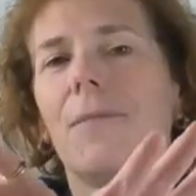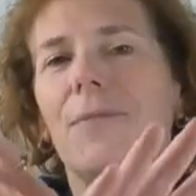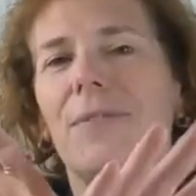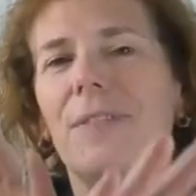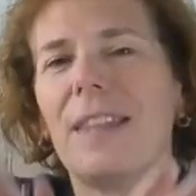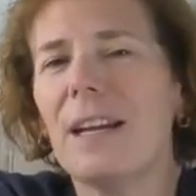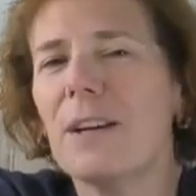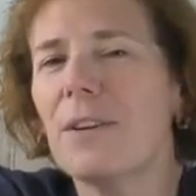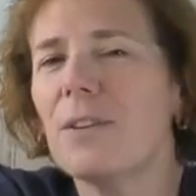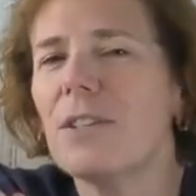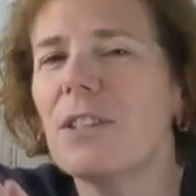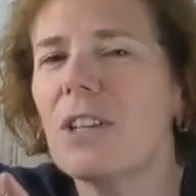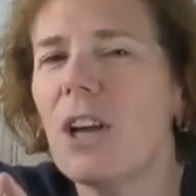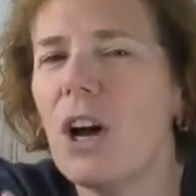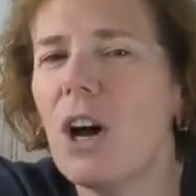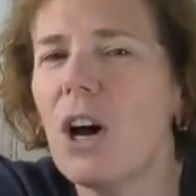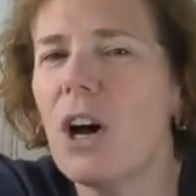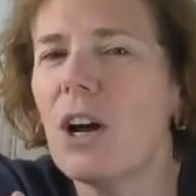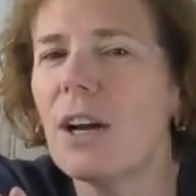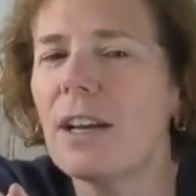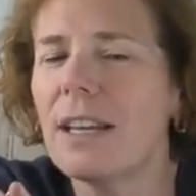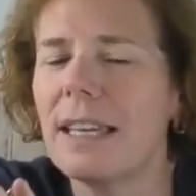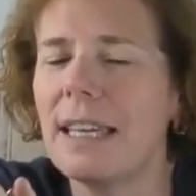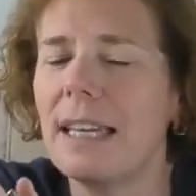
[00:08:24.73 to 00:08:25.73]
They're
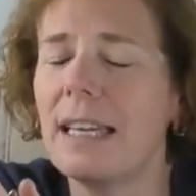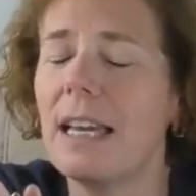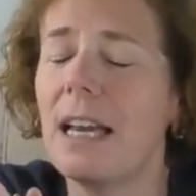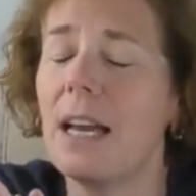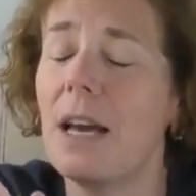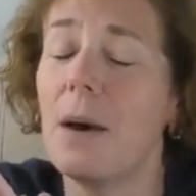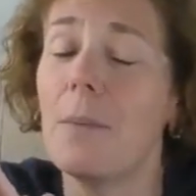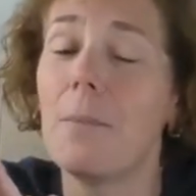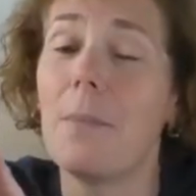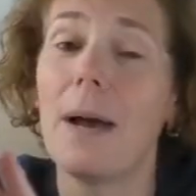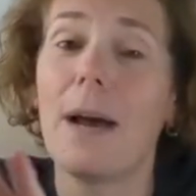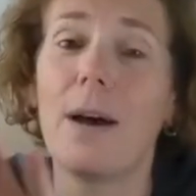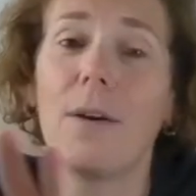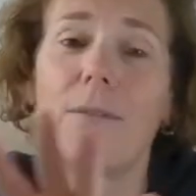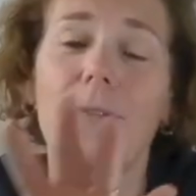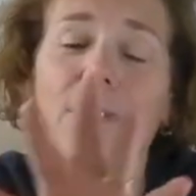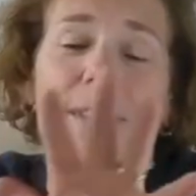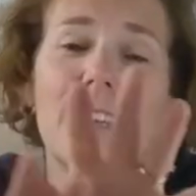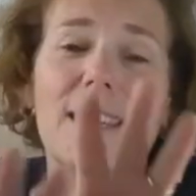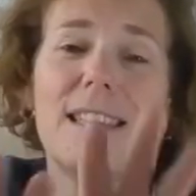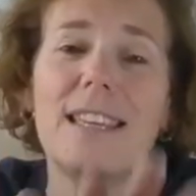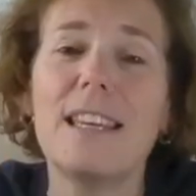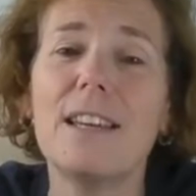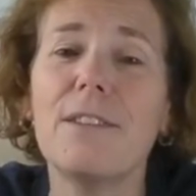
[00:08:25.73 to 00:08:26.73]
talking about
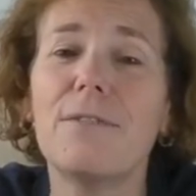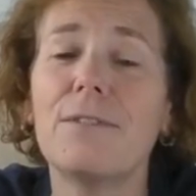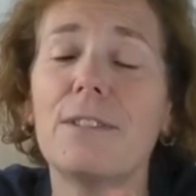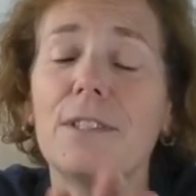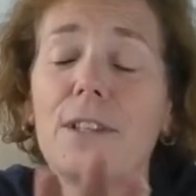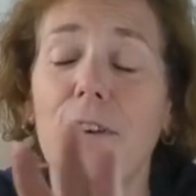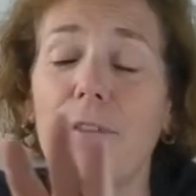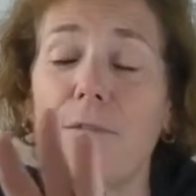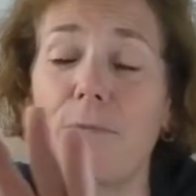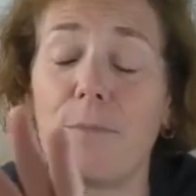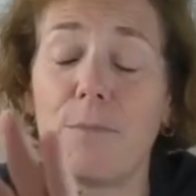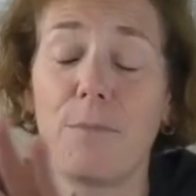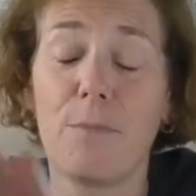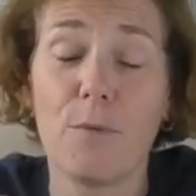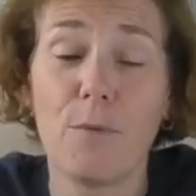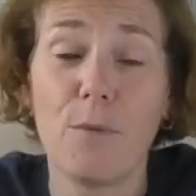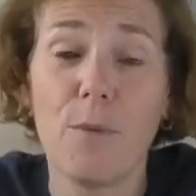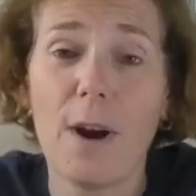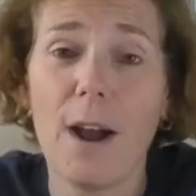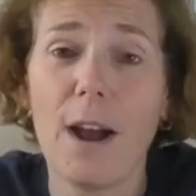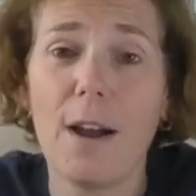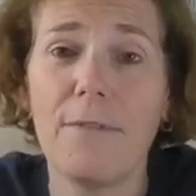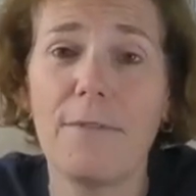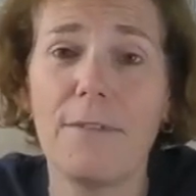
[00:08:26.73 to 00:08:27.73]
the gift of
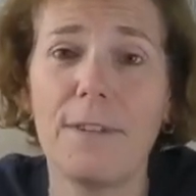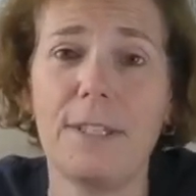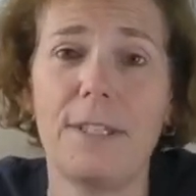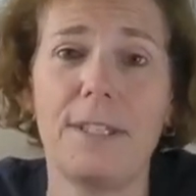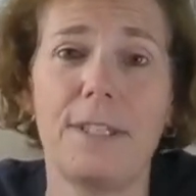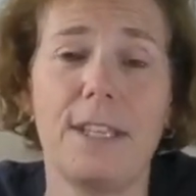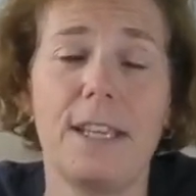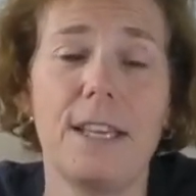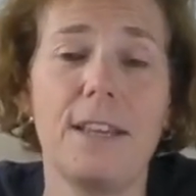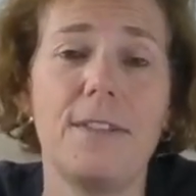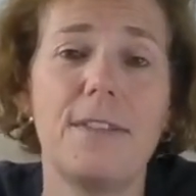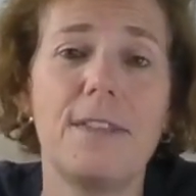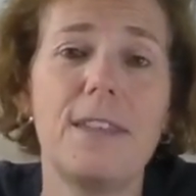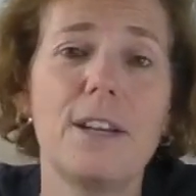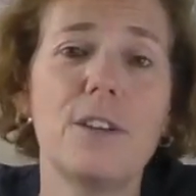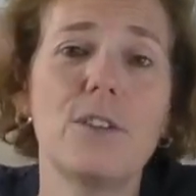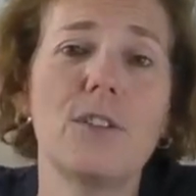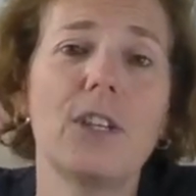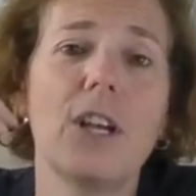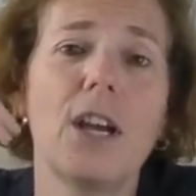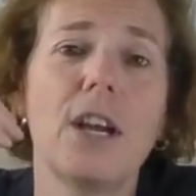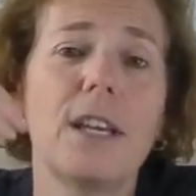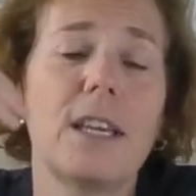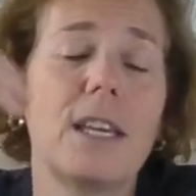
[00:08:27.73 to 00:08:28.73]
prophecy. They're
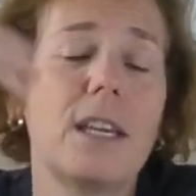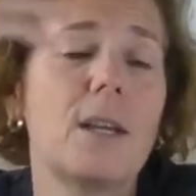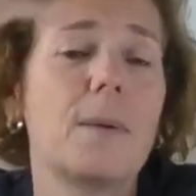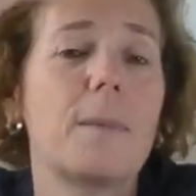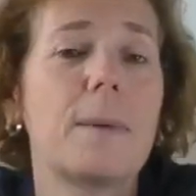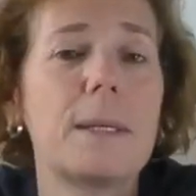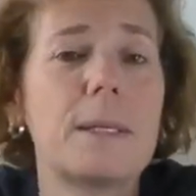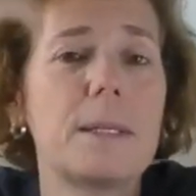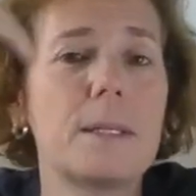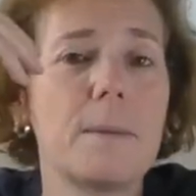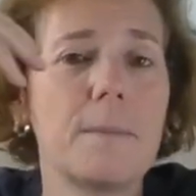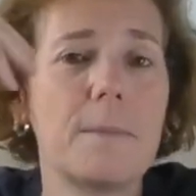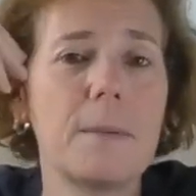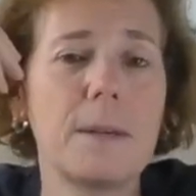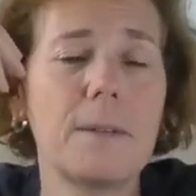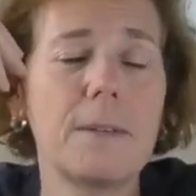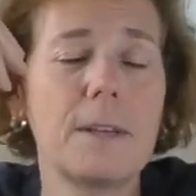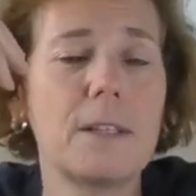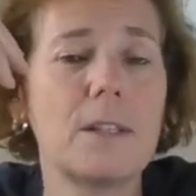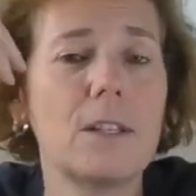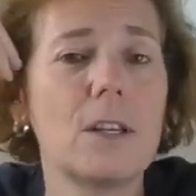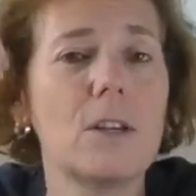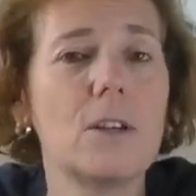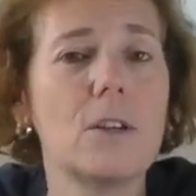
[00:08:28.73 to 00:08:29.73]
talking about something
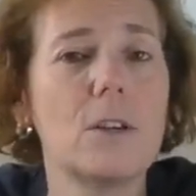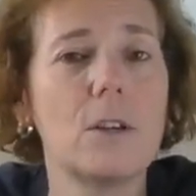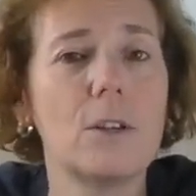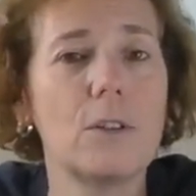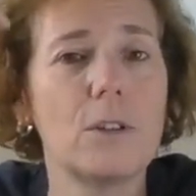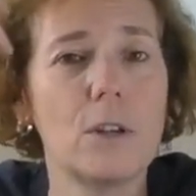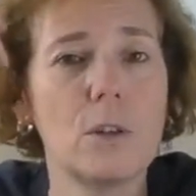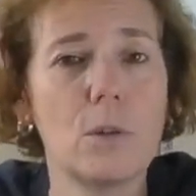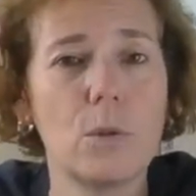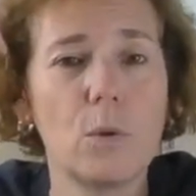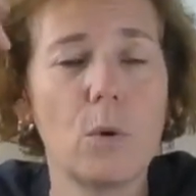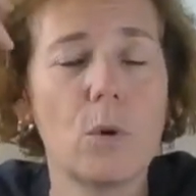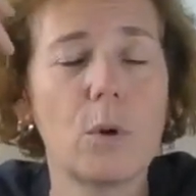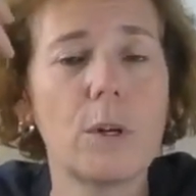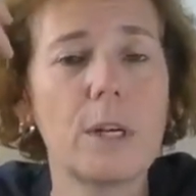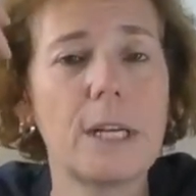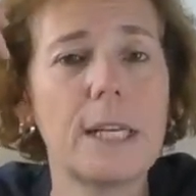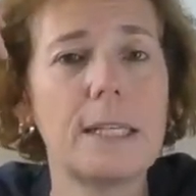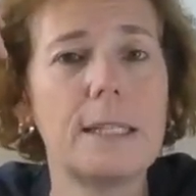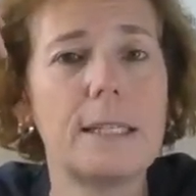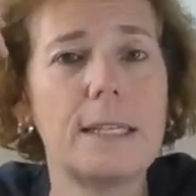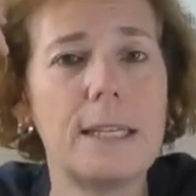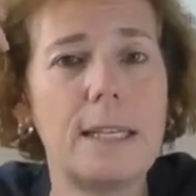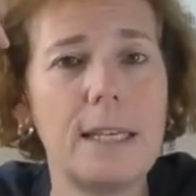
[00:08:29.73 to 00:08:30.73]
that the, the Lord
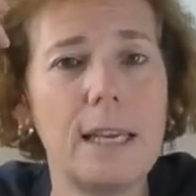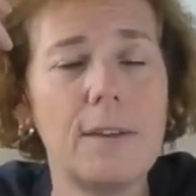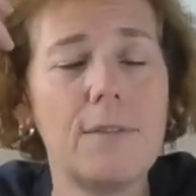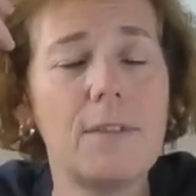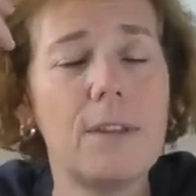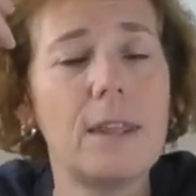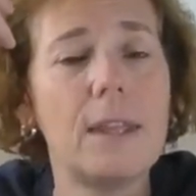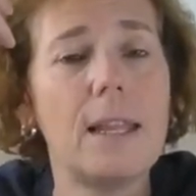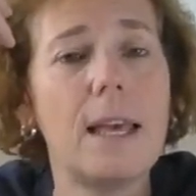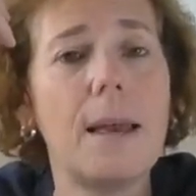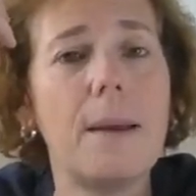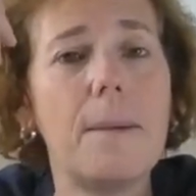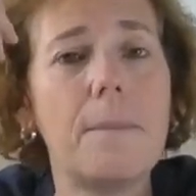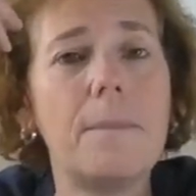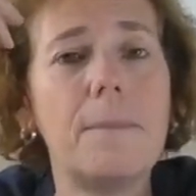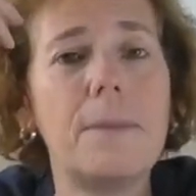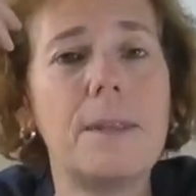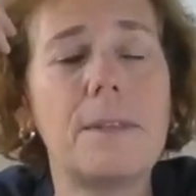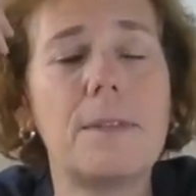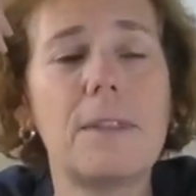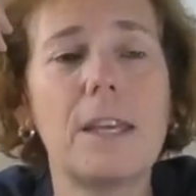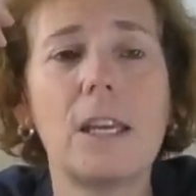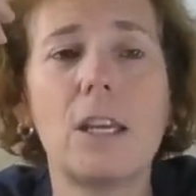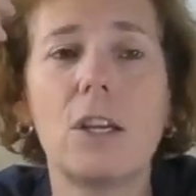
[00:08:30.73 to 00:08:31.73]
has given them
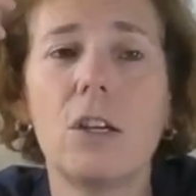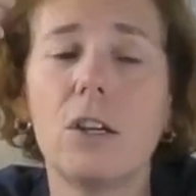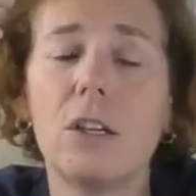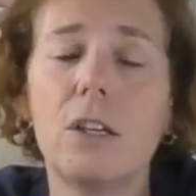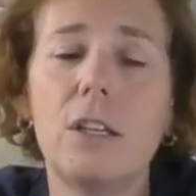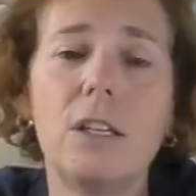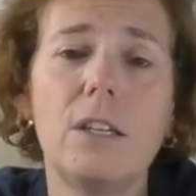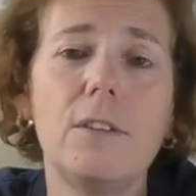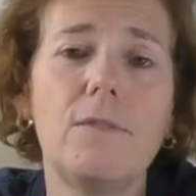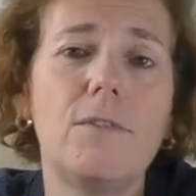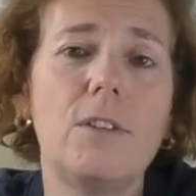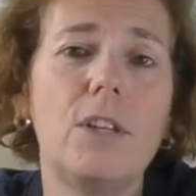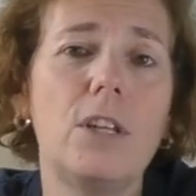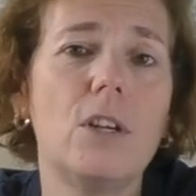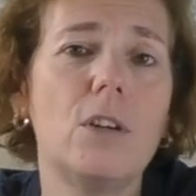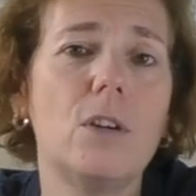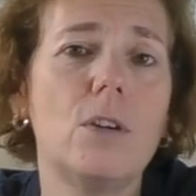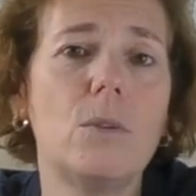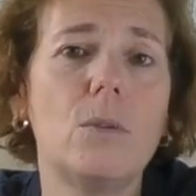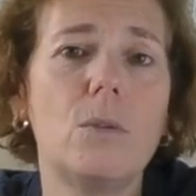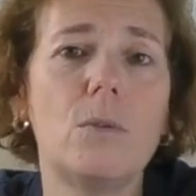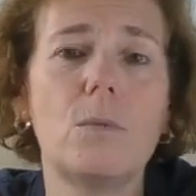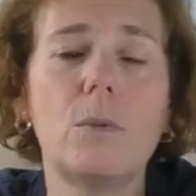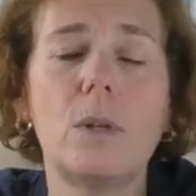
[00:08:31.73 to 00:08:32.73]
that they couldn't have
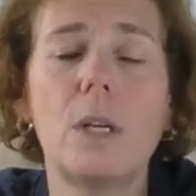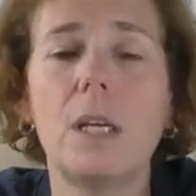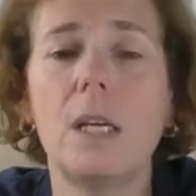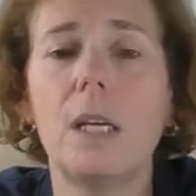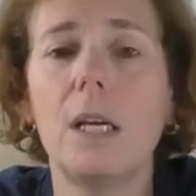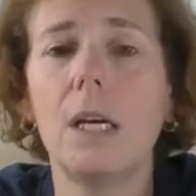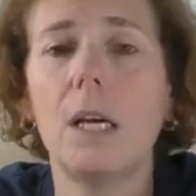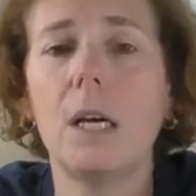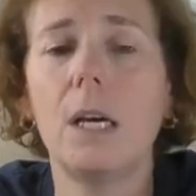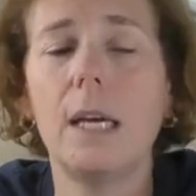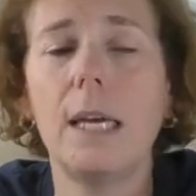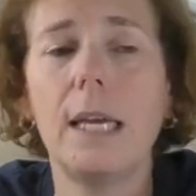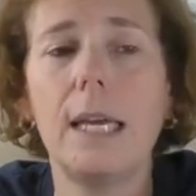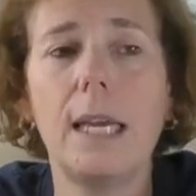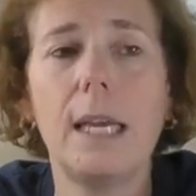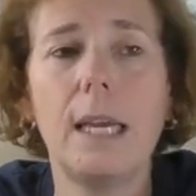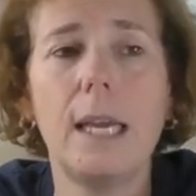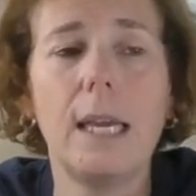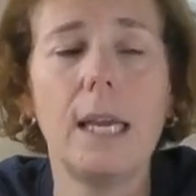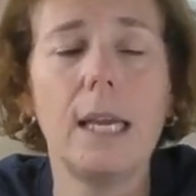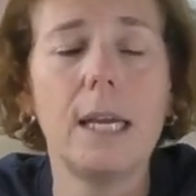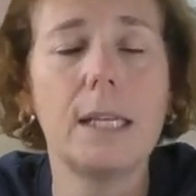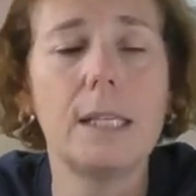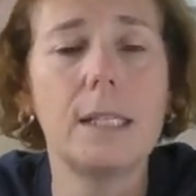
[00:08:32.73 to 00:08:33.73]
known,
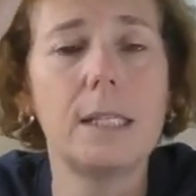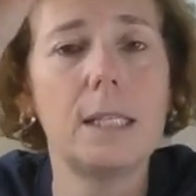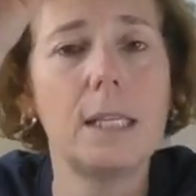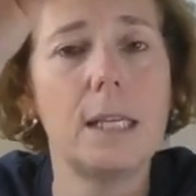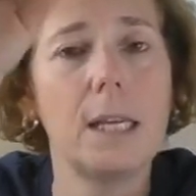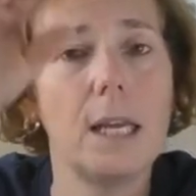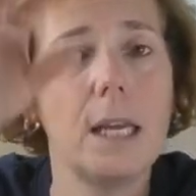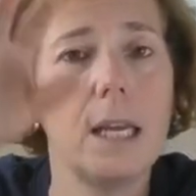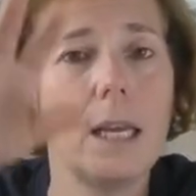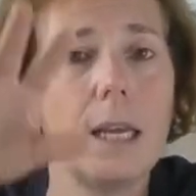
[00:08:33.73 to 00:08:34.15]
and